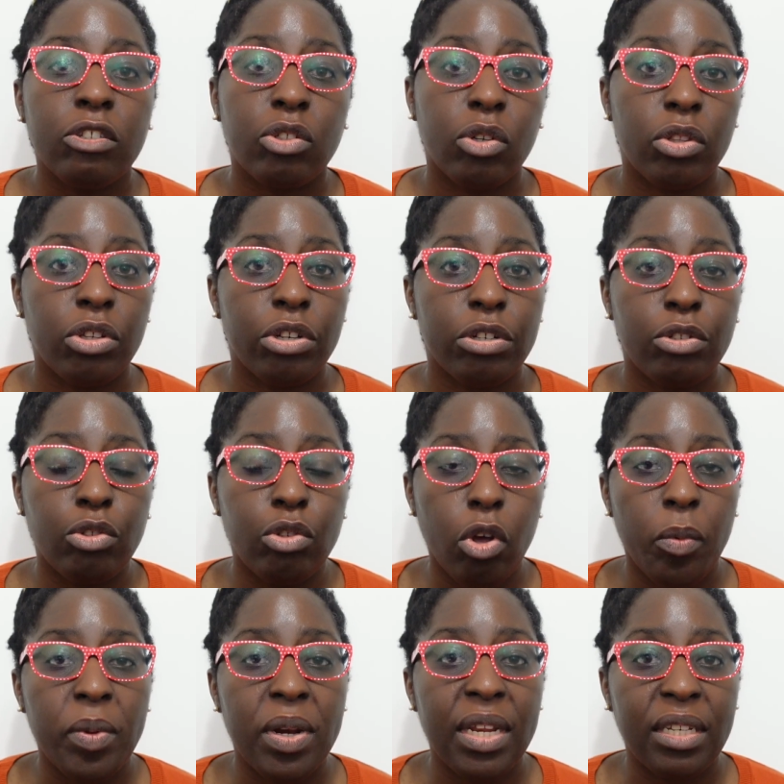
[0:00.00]
So there are
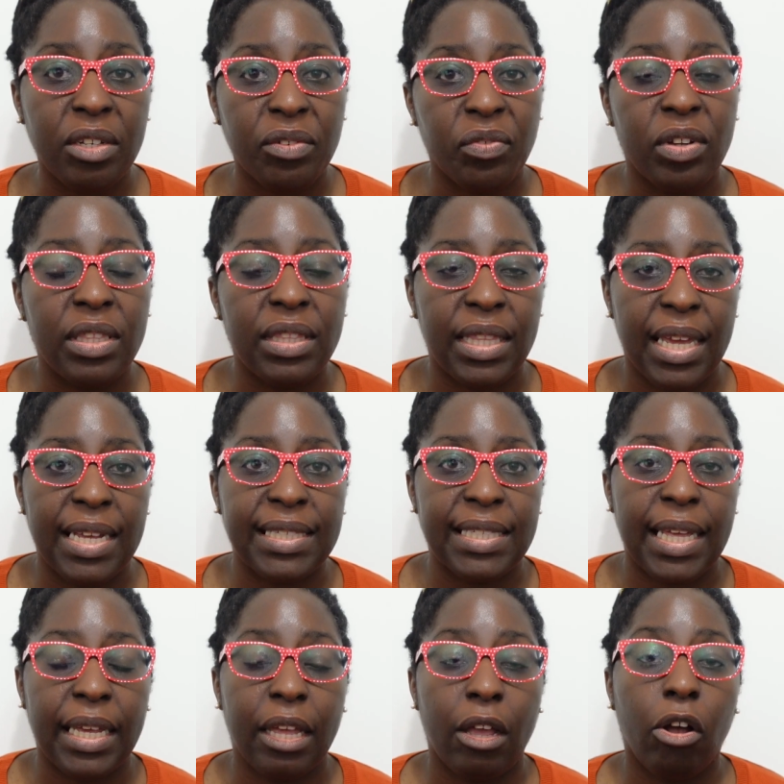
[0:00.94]
so many different things
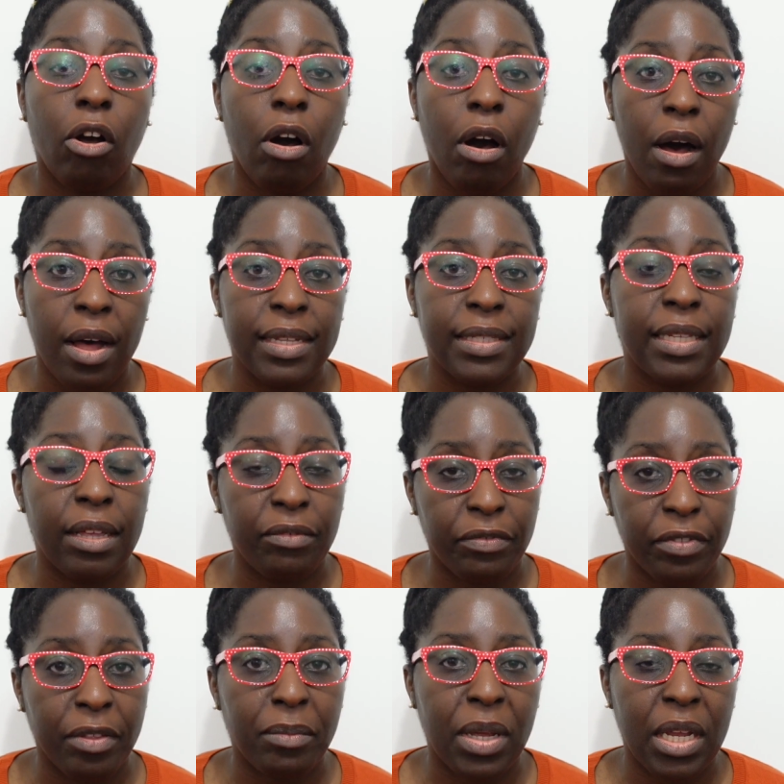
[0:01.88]
that can cause
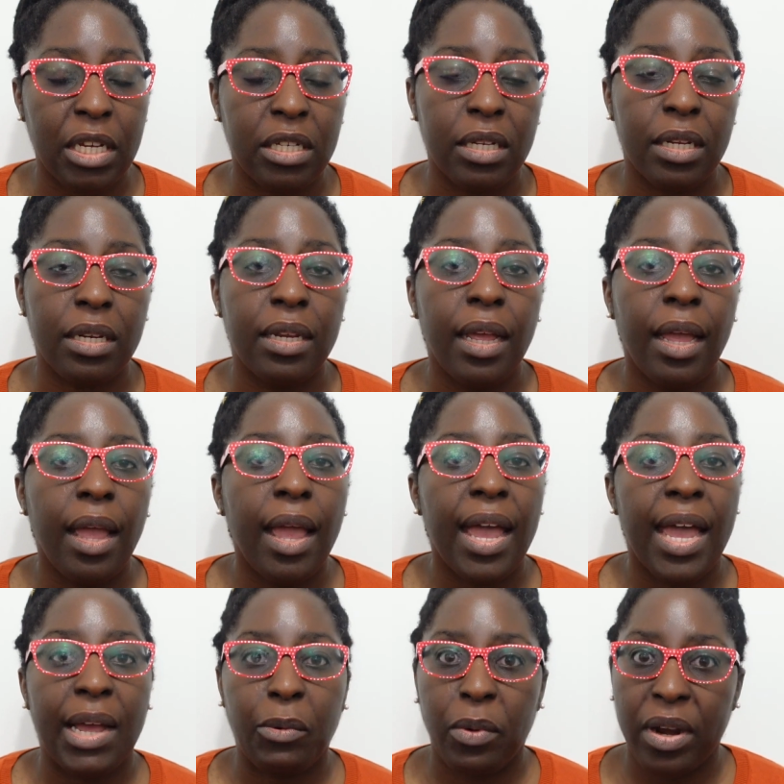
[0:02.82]
inflammation,
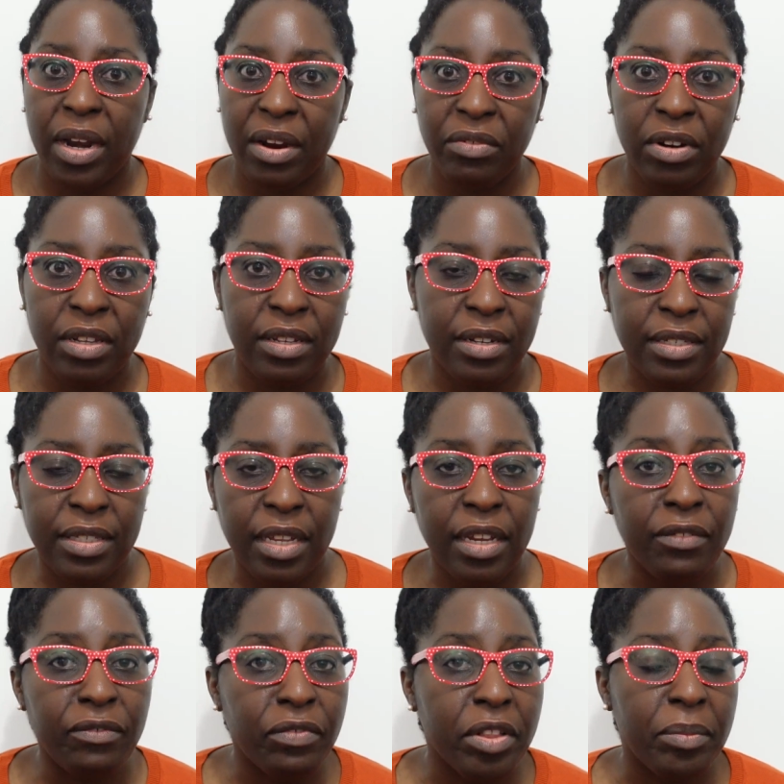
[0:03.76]
and whenever there's
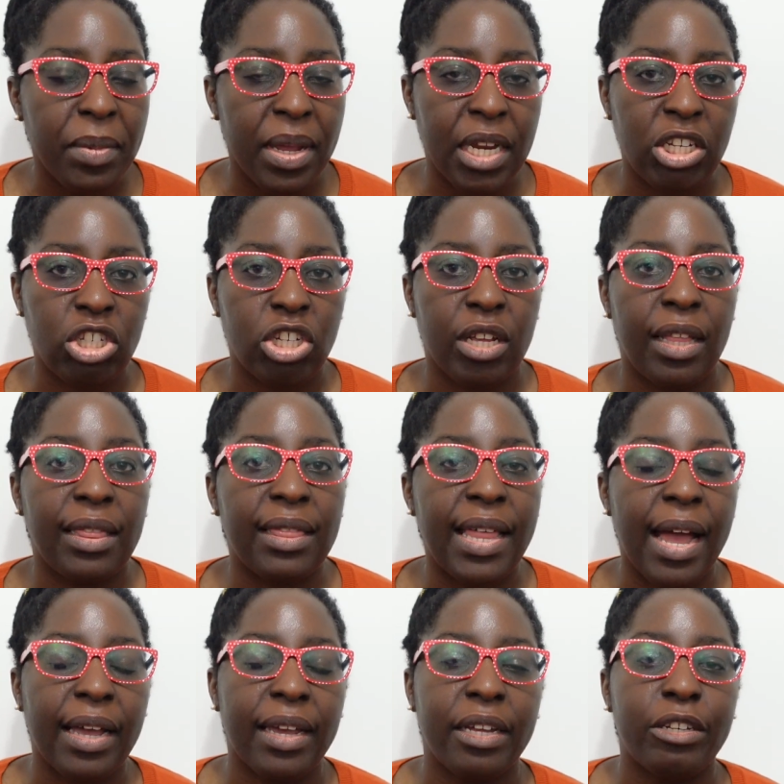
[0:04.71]
inflammation,
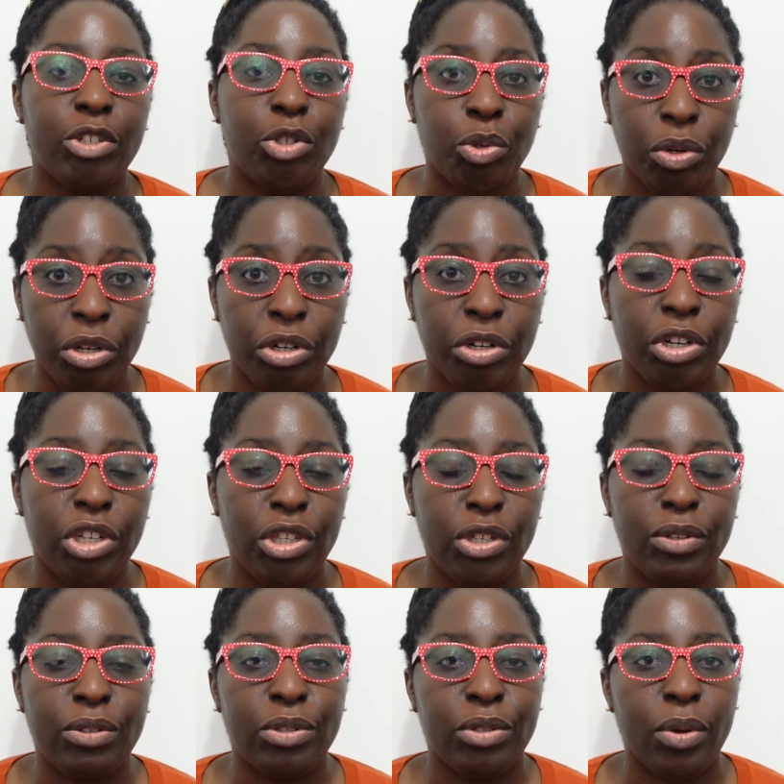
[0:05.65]
that can trigger
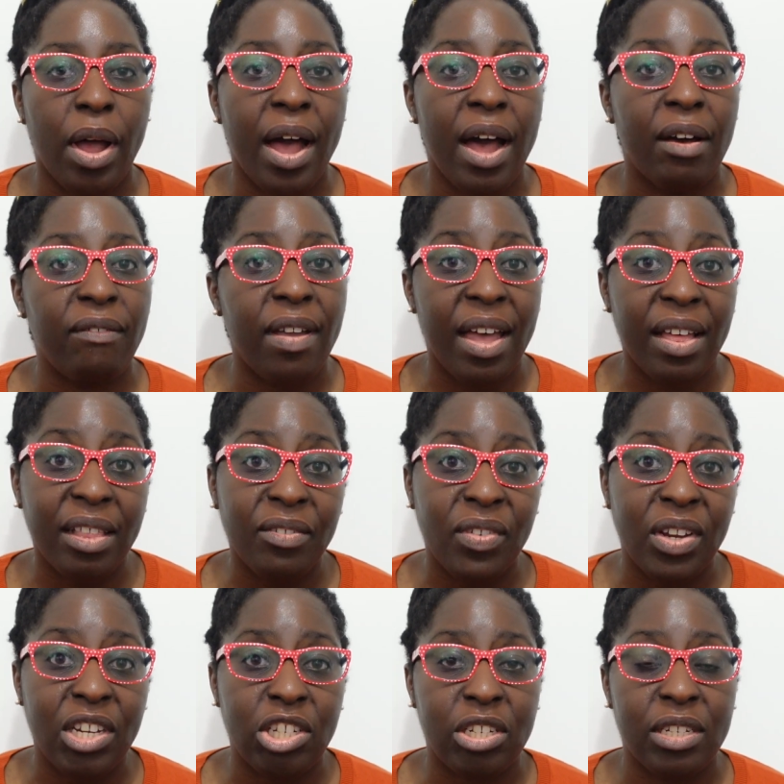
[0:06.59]
you to have
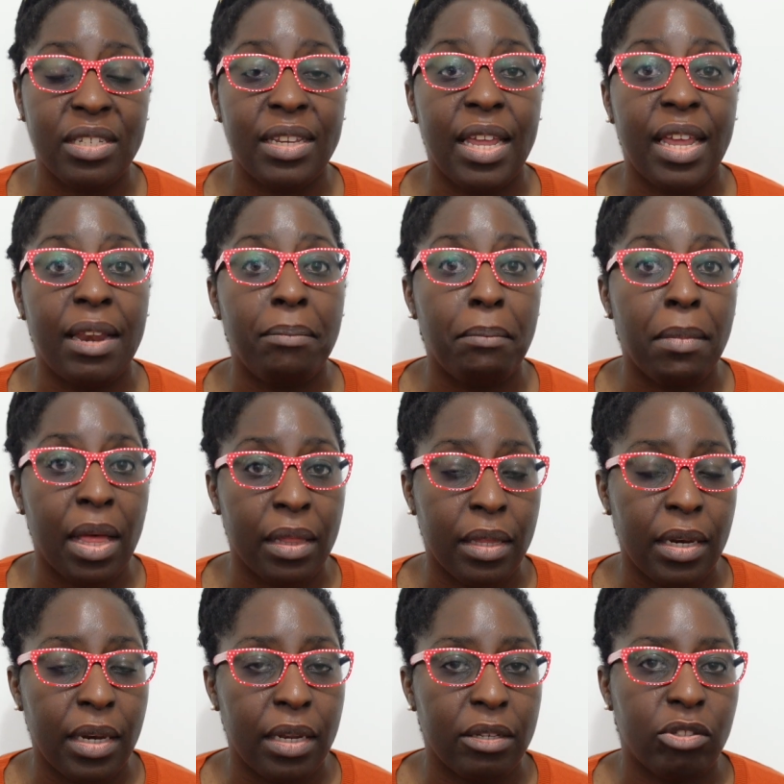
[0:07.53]
elevation in
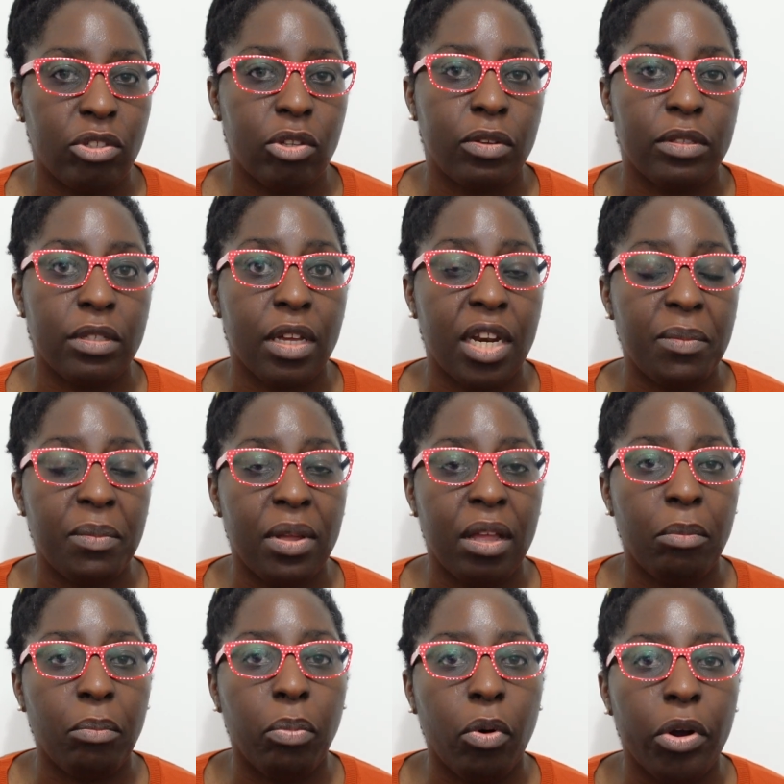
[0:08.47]
melanin. So it's going to be
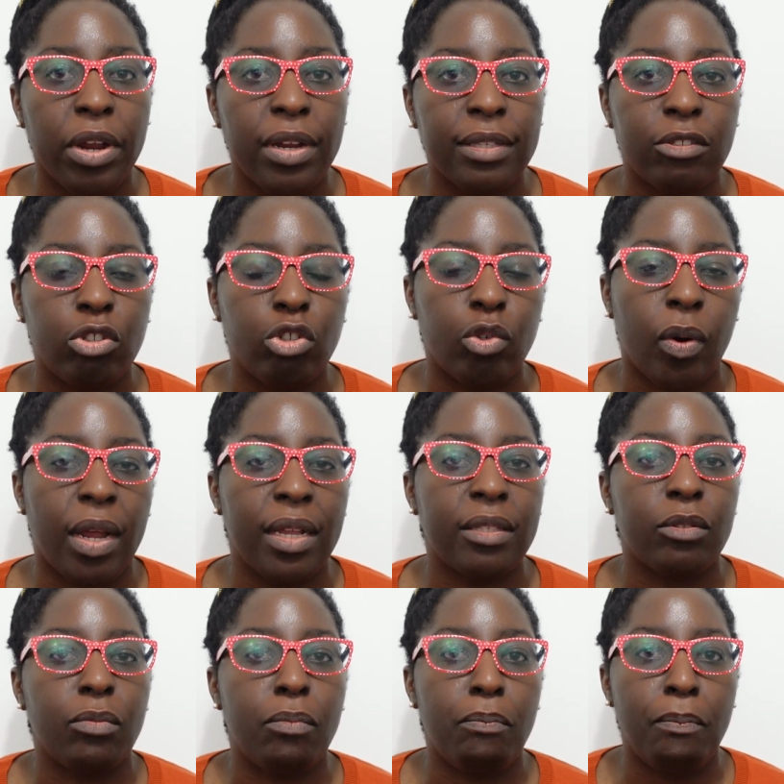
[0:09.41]
important to try
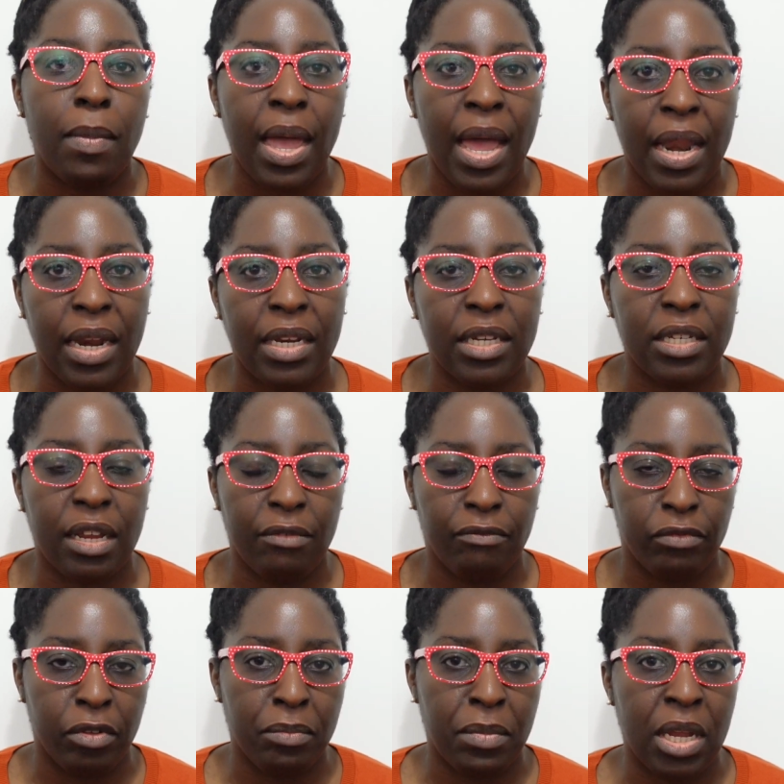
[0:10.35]
to manage
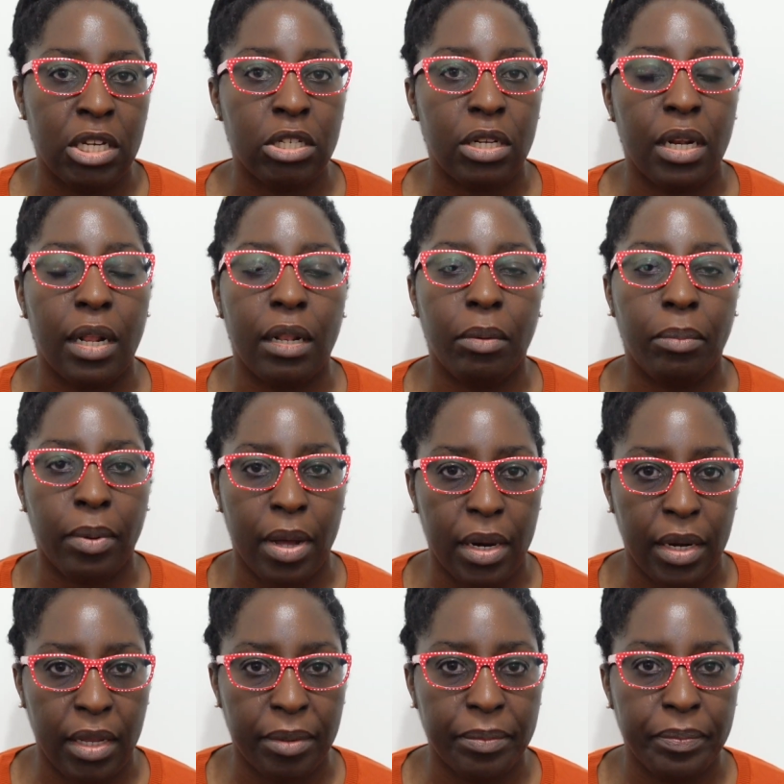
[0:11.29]
inflammation in the
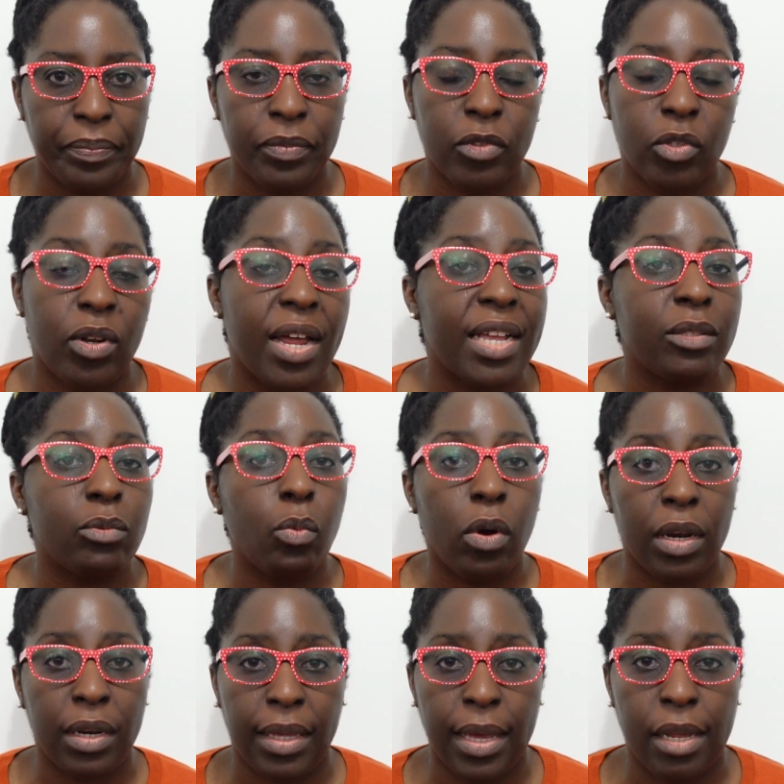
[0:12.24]
body. So that's
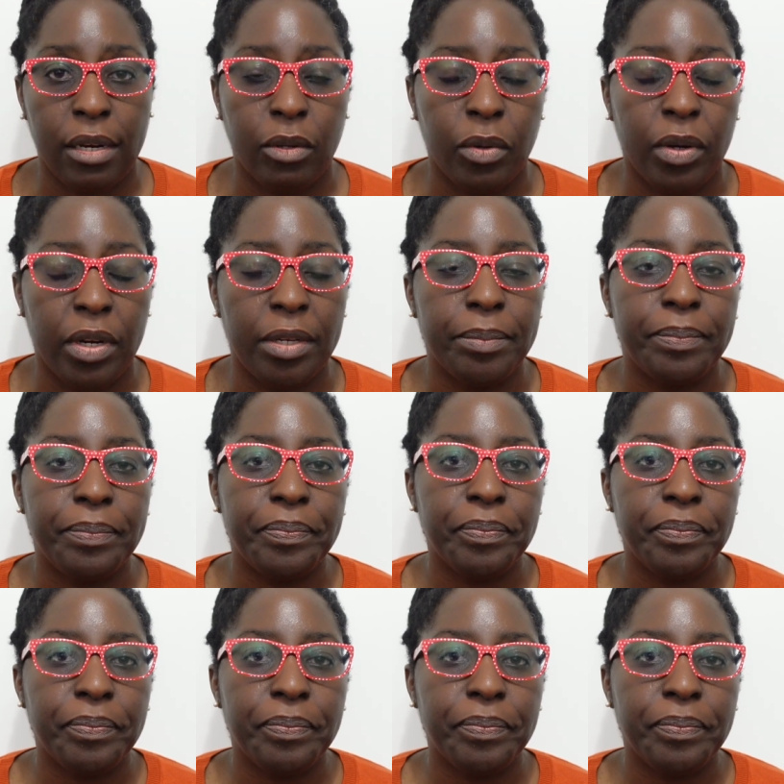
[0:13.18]
one category.